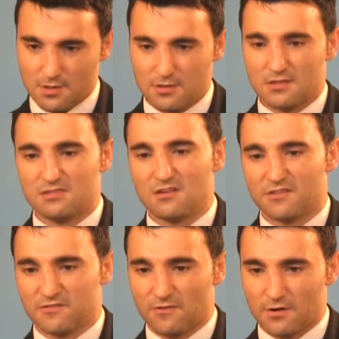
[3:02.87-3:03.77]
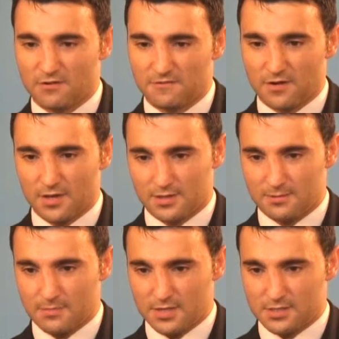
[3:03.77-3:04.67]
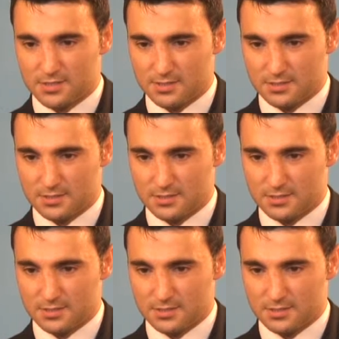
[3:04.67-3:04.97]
That thus far you forgot to mention.